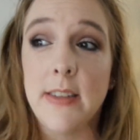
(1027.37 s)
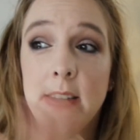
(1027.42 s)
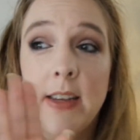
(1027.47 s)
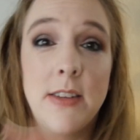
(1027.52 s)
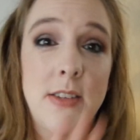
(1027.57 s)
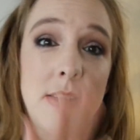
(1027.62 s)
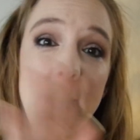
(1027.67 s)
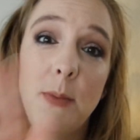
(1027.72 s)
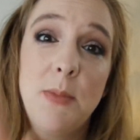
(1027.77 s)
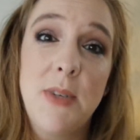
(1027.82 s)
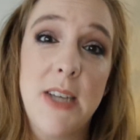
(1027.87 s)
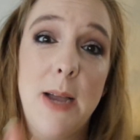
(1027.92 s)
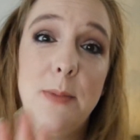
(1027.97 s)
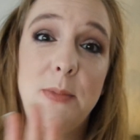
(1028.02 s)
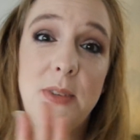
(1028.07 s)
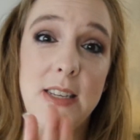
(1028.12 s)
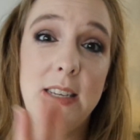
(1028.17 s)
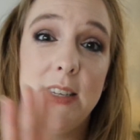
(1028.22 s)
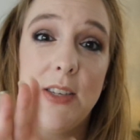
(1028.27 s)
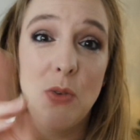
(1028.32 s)
Yes,
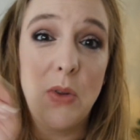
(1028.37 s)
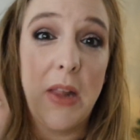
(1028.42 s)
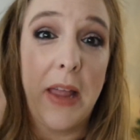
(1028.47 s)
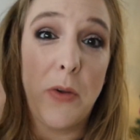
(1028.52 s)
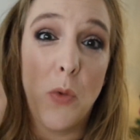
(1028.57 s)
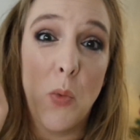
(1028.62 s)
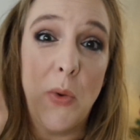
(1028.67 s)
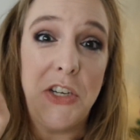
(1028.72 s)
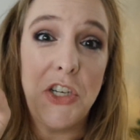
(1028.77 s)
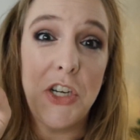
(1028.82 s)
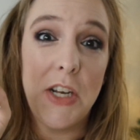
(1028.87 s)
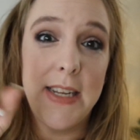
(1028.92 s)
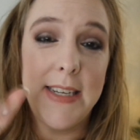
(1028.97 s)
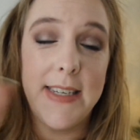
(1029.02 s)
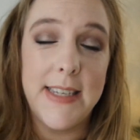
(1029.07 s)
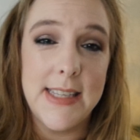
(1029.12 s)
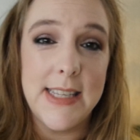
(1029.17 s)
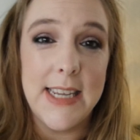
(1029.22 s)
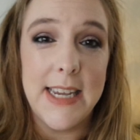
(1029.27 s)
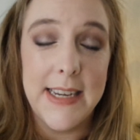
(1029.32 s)
sometimes these wish
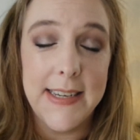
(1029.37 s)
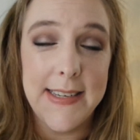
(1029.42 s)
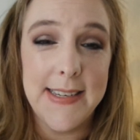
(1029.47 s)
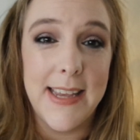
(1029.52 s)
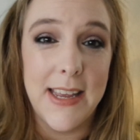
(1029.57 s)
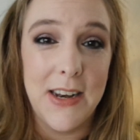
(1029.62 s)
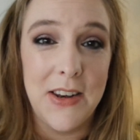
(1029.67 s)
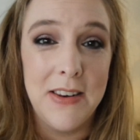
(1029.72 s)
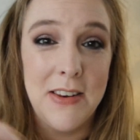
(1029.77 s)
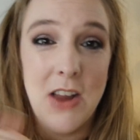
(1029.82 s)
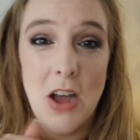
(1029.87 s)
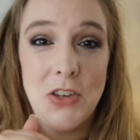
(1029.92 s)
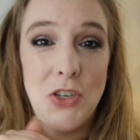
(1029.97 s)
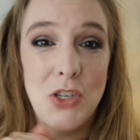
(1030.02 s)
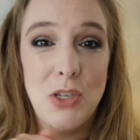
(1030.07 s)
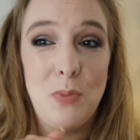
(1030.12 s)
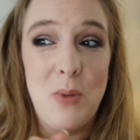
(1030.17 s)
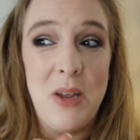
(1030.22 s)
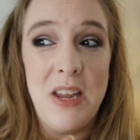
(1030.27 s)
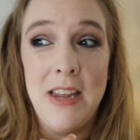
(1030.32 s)
list things can not
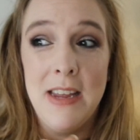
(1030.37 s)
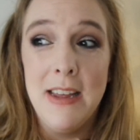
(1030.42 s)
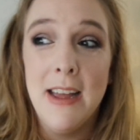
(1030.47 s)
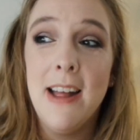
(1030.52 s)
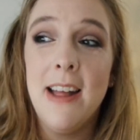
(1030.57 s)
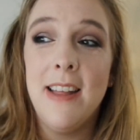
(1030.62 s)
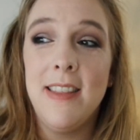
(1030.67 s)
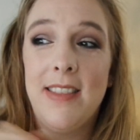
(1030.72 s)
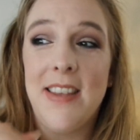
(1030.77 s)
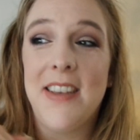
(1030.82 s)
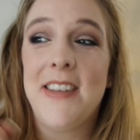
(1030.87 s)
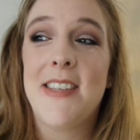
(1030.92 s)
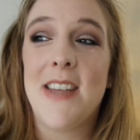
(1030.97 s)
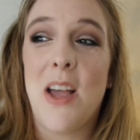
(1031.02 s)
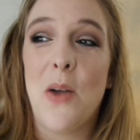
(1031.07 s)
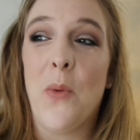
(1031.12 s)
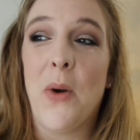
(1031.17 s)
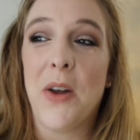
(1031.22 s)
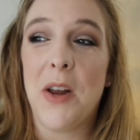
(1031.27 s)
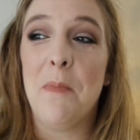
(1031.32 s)
just be
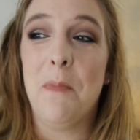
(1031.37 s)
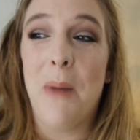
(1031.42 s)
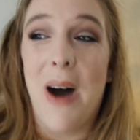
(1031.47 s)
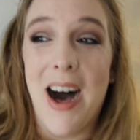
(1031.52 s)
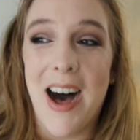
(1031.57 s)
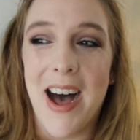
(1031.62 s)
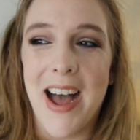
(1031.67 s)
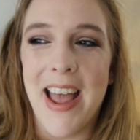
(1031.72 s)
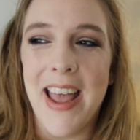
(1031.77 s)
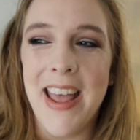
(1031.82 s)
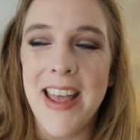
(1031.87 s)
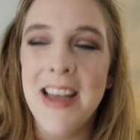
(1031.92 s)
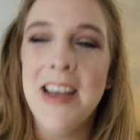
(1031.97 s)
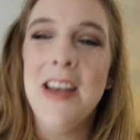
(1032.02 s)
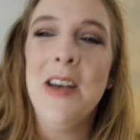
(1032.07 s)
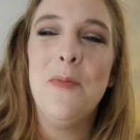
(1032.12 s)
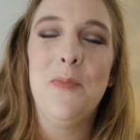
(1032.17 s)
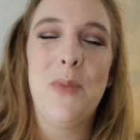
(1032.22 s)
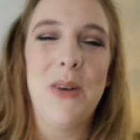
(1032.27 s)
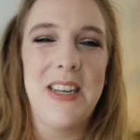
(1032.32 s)
things I want to buy,
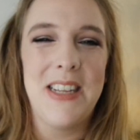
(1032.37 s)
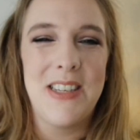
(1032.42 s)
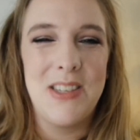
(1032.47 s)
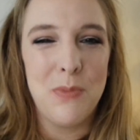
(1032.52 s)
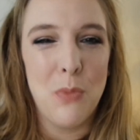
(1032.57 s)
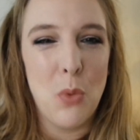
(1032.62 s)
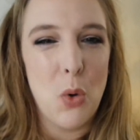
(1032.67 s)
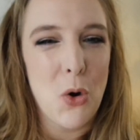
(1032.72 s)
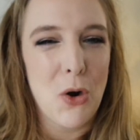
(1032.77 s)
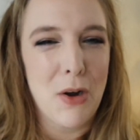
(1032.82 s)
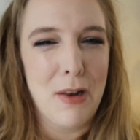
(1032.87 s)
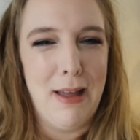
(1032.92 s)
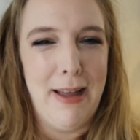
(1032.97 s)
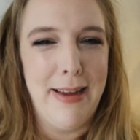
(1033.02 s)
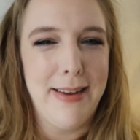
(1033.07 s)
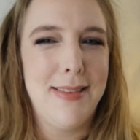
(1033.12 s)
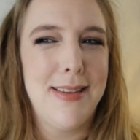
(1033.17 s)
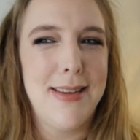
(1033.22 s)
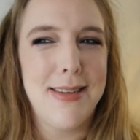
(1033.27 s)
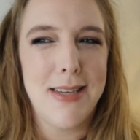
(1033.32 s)
but it's more
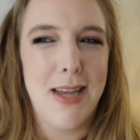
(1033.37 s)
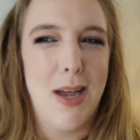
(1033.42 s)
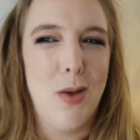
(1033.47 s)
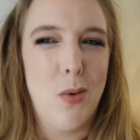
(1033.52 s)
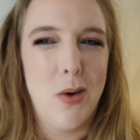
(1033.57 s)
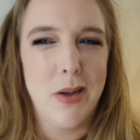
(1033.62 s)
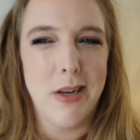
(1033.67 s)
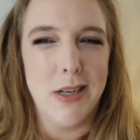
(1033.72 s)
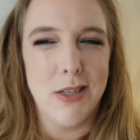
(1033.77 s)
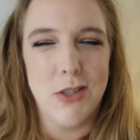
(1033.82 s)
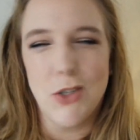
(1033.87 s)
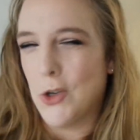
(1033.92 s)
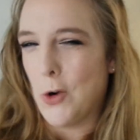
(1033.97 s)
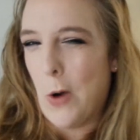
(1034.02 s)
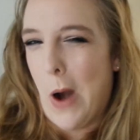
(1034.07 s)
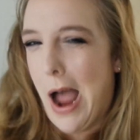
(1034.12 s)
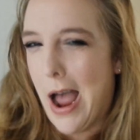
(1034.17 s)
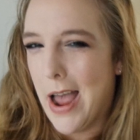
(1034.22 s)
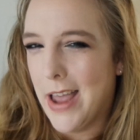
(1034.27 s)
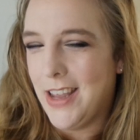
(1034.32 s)
things I want to
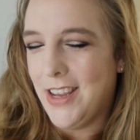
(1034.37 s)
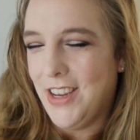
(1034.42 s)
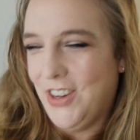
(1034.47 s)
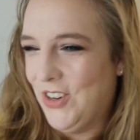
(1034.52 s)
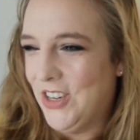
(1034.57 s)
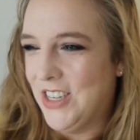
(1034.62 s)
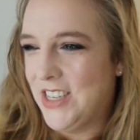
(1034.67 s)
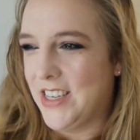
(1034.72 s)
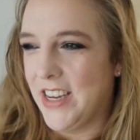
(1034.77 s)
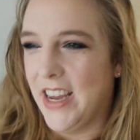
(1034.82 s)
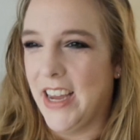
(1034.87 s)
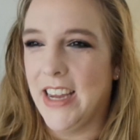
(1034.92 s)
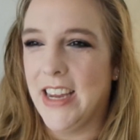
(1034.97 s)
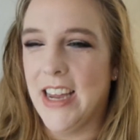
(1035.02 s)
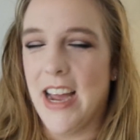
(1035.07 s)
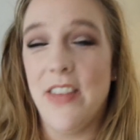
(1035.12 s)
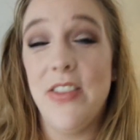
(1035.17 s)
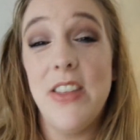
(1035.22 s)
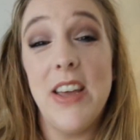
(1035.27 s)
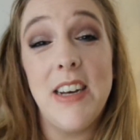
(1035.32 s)
try, you could
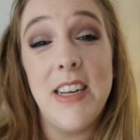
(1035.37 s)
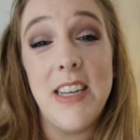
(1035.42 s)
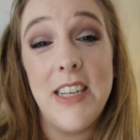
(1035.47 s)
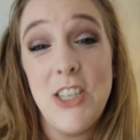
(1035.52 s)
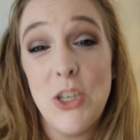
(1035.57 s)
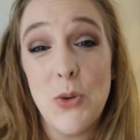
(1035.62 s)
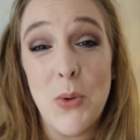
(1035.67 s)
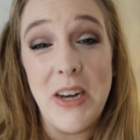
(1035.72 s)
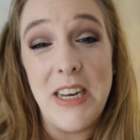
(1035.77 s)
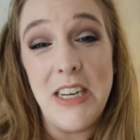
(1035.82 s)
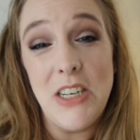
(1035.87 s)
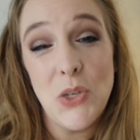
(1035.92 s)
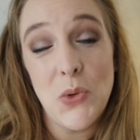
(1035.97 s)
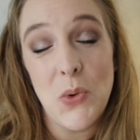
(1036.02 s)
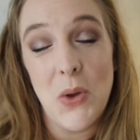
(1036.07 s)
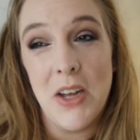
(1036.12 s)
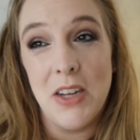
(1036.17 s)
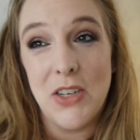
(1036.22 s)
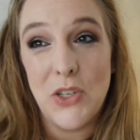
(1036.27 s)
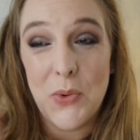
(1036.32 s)
say. And then in
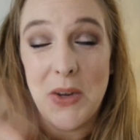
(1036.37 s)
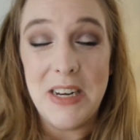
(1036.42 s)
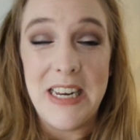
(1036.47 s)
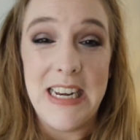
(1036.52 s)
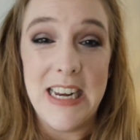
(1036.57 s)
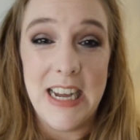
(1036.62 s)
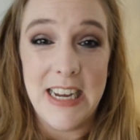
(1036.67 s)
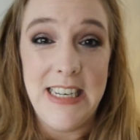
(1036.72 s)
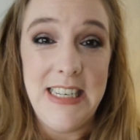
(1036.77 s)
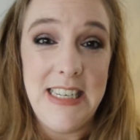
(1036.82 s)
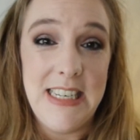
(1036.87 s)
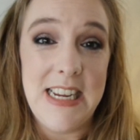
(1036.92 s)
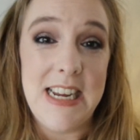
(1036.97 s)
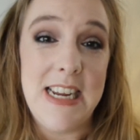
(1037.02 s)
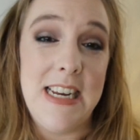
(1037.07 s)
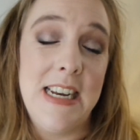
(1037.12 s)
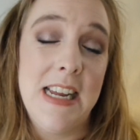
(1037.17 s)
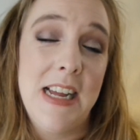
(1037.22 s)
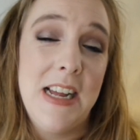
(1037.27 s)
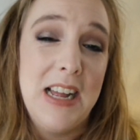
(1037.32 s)

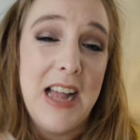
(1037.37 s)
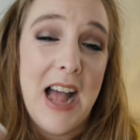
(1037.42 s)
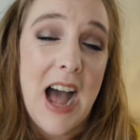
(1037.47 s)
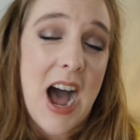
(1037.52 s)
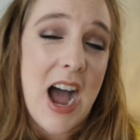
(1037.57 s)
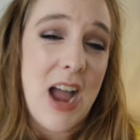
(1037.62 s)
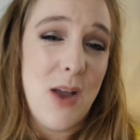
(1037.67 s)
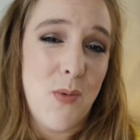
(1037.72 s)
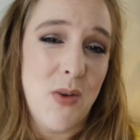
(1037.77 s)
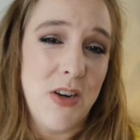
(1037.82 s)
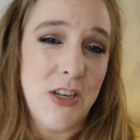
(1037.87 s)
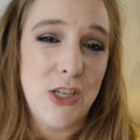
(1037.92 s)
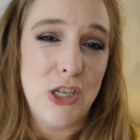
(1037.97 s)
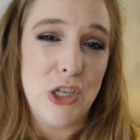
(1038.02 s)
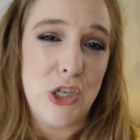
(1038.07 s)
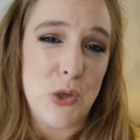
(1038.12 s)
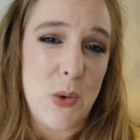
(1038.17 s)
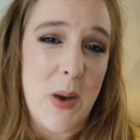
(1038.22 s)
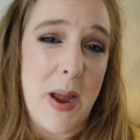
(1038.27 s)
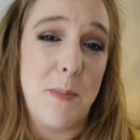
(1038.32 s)
2019, I wanted
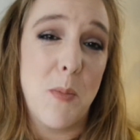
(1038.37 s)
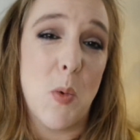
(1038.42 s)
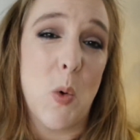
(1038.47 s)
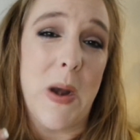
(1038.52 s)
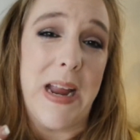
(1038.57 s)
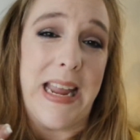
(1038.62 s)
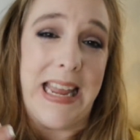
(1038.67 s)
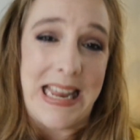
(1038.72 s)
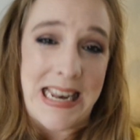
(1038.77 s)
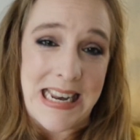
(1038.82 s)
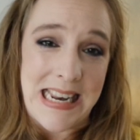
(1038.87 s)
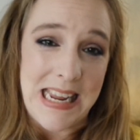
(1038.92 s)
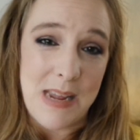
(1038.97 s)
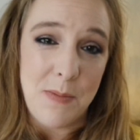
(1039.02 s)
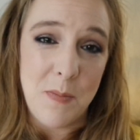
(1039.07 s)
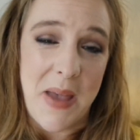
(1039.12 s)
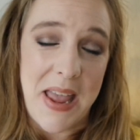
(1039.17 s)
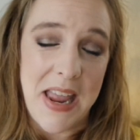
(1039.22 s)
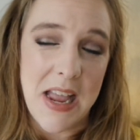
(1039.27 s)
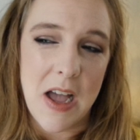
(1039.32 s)
to try more
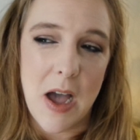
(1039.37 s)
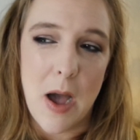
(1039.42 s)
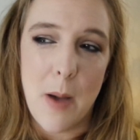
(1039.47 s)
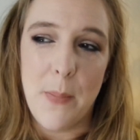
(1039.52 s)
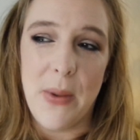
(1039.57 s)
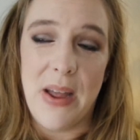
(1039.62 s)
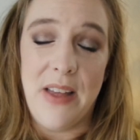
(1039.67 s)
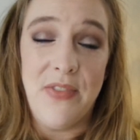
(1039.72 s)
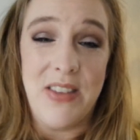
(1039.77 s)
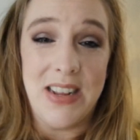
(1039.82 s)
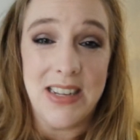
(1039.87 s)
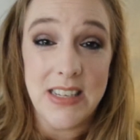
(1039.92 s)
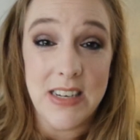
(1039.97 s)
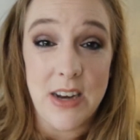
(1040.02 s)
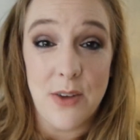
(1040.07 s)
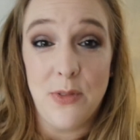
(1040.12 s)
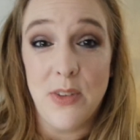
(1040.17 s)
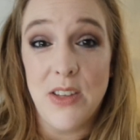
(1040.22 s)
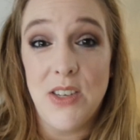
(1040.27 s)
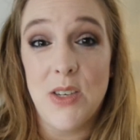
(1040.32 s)
indie makeup, and that's
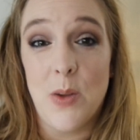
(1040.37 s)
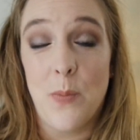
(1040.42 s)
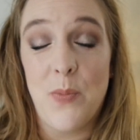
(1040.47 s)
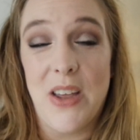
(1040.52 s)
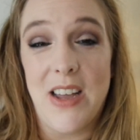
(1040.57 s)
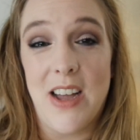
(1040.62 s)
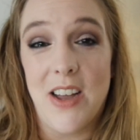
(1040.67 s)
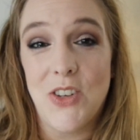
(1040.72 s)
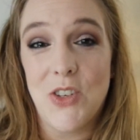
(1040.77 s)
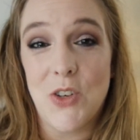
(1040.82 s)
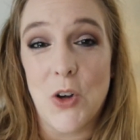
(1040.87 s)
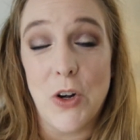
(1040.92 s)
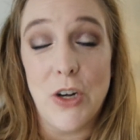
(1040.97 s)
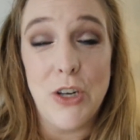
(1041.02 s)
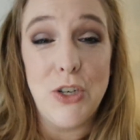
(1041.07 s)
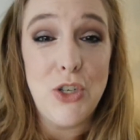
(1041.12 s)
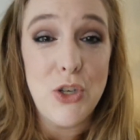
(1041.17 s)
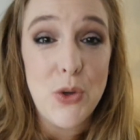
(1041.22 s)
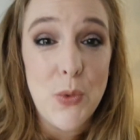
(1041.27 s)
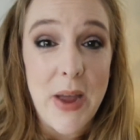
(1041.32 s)
definitely something I
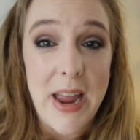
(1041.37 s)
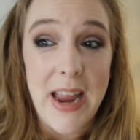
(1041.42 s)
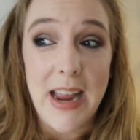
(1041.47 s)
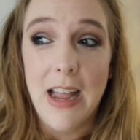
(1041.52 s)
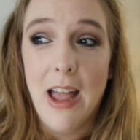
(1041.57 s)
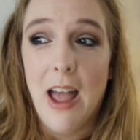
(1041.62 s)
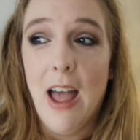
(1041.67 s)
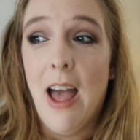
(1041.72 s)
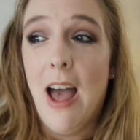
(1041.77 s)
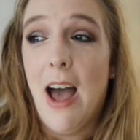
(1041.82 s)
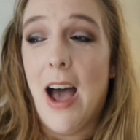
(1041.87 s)
started doing.